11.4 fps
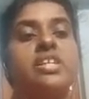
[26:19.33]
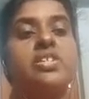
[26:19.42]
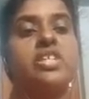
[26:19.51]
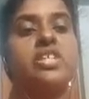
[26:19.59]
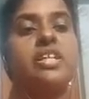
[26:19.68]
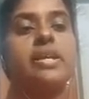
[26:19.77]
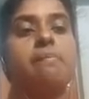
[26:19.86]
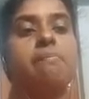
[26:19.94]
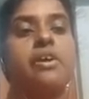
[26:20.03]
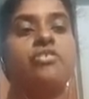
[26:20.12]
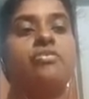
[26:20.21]
string
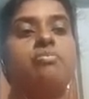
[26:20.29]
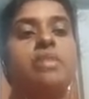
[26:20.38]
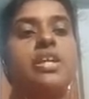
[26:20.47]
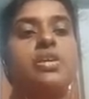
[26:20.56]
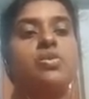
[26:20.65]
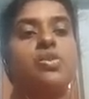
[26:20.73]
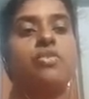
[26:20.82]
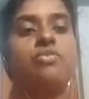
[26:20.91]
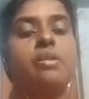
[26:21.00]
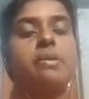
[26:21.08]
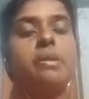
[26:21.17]
compare
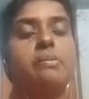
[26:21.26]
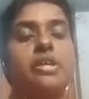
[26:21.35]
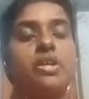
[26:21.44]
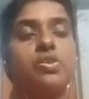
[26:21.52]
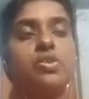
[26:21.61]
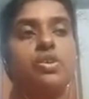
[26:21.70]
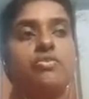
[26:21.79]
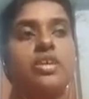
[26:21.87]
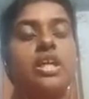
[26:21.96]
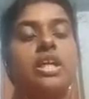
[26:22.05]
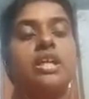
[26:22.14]
Microsoft comma Microsoft.